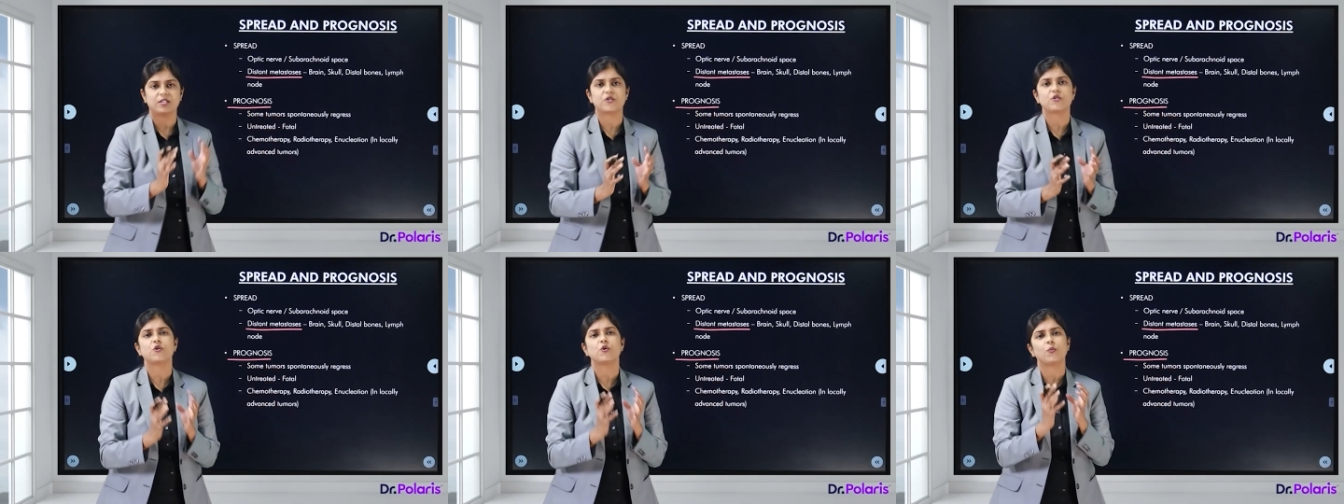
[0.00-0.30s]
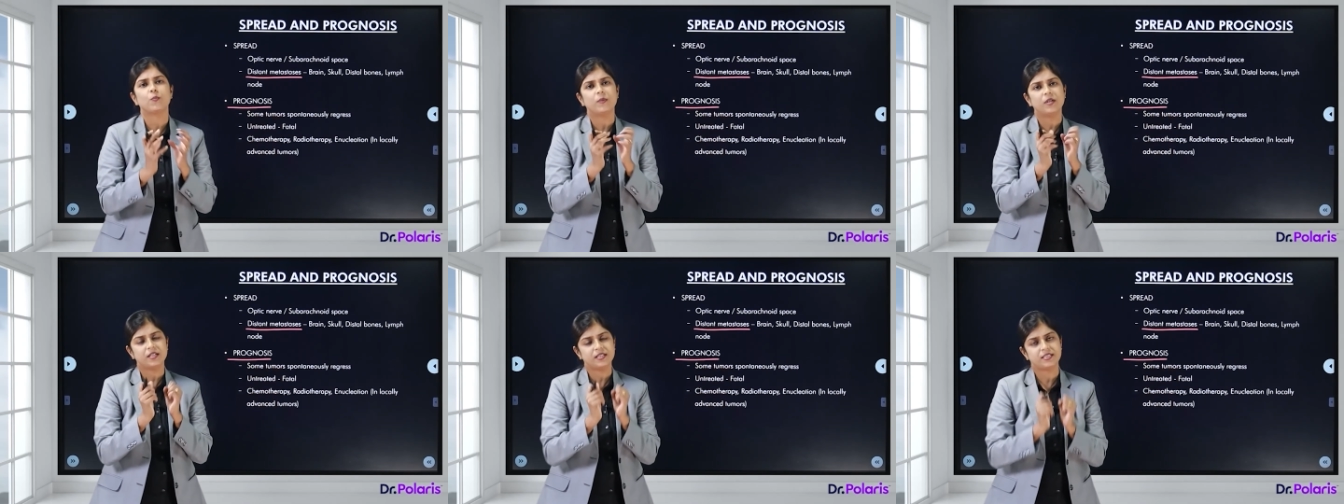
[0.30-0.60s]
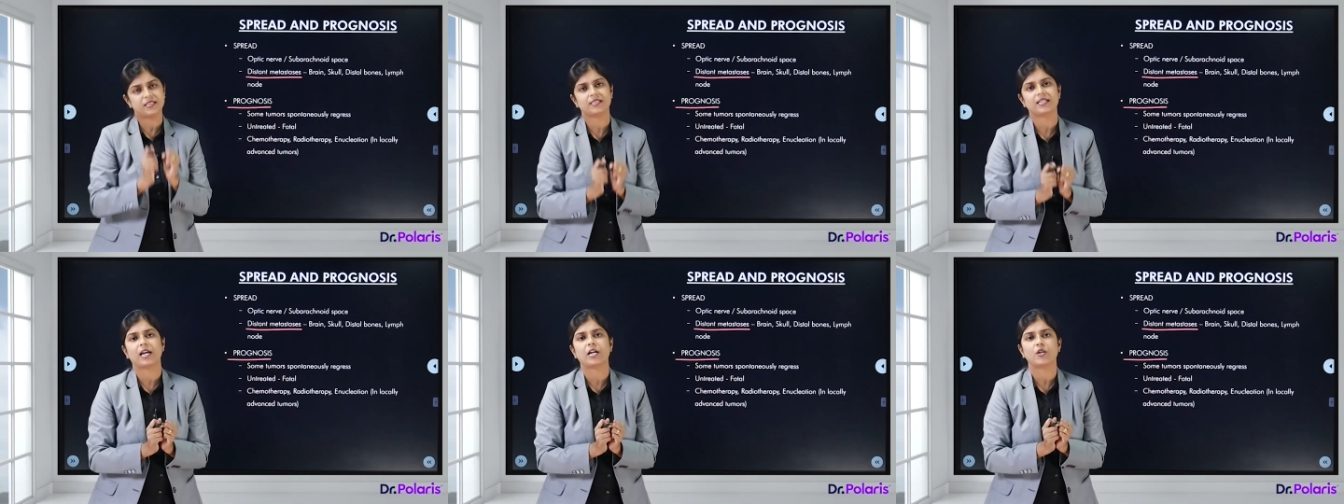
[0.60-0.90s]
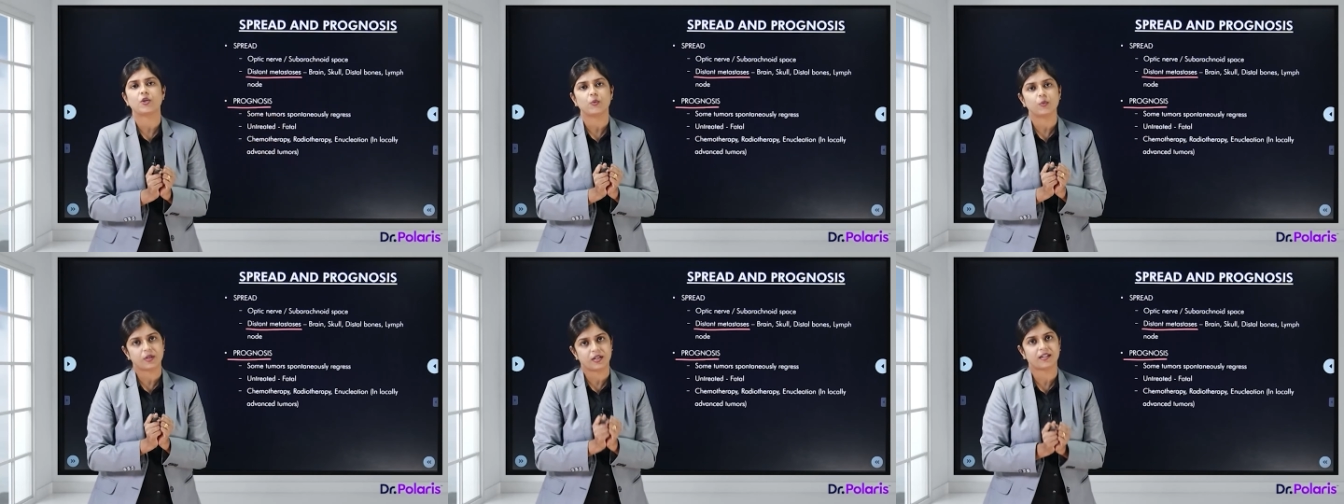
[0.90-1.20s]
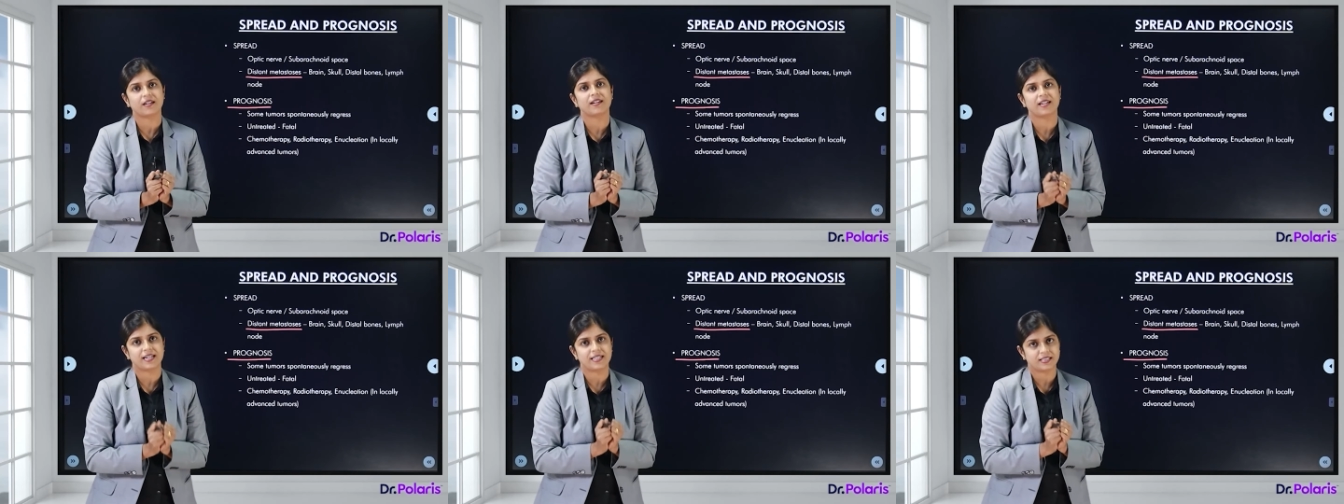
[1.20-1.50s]
the tumors tend to
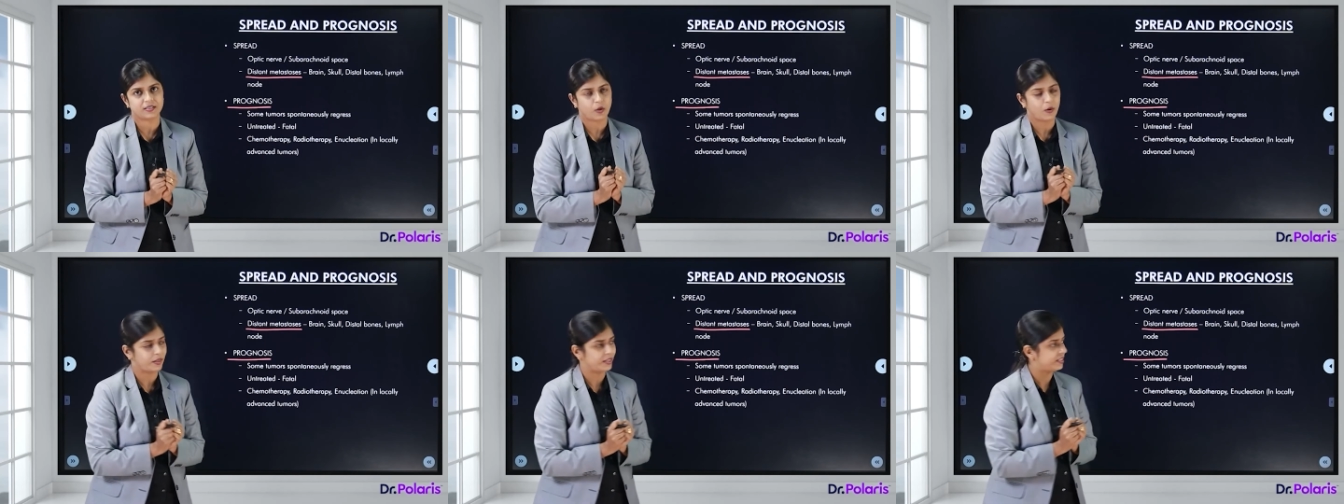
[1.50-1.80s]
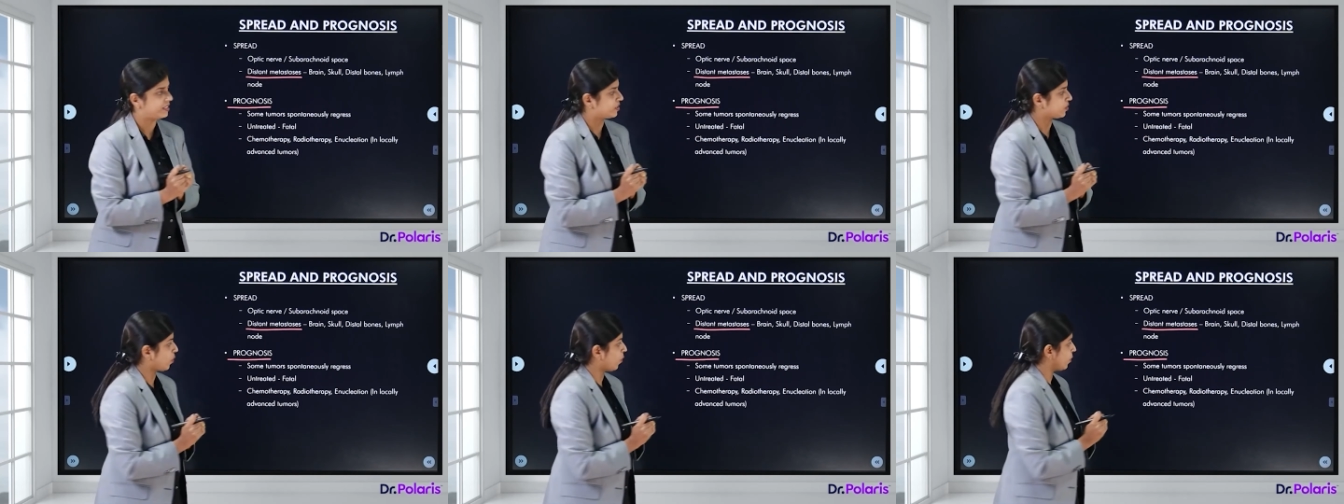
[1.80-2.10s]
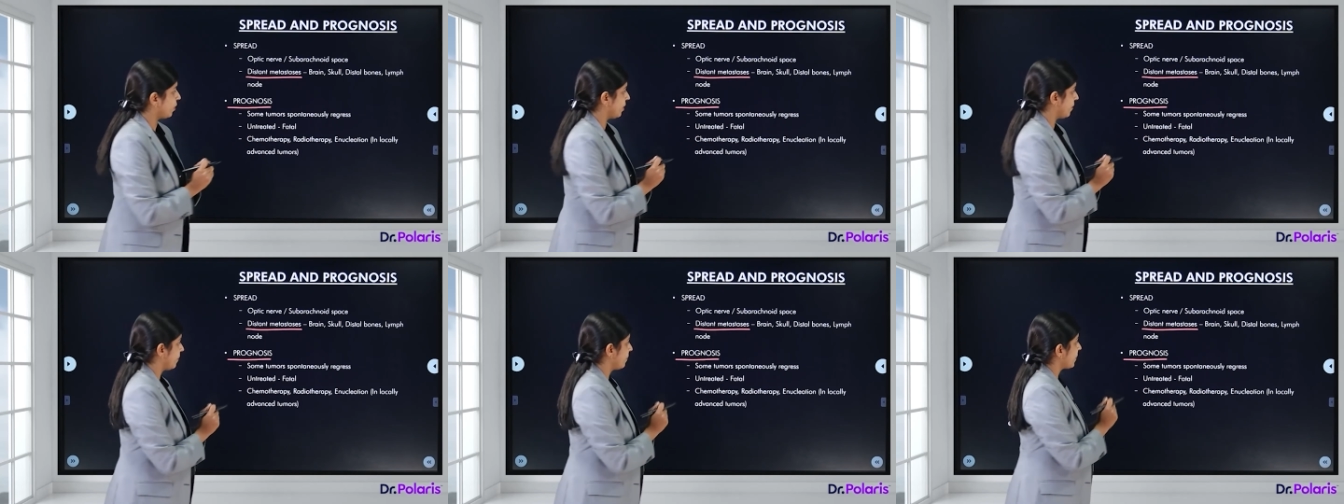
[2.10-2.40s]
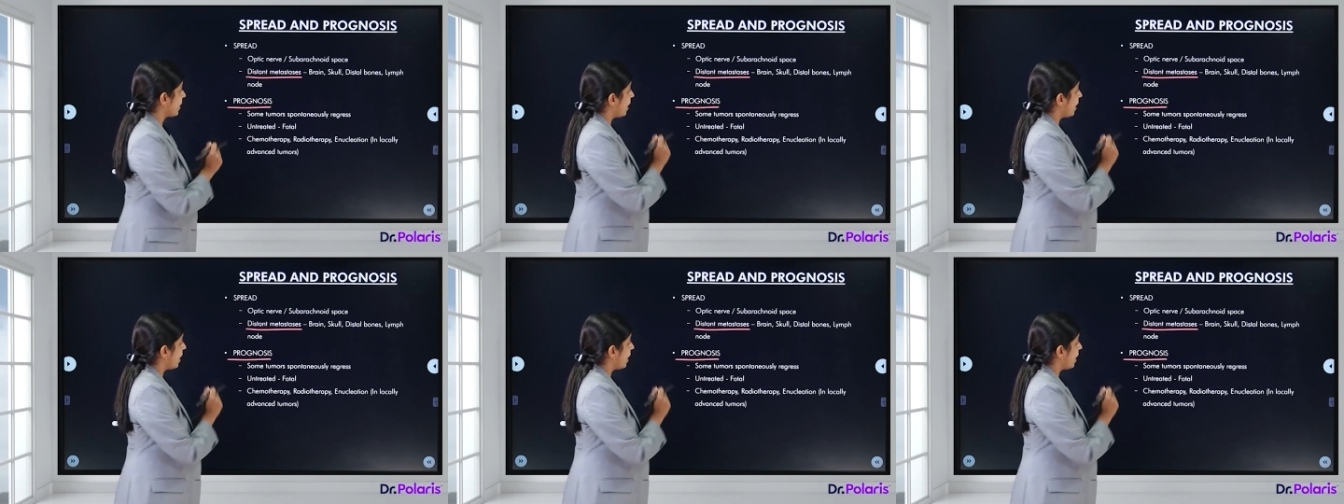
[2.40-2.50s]
regress on its own.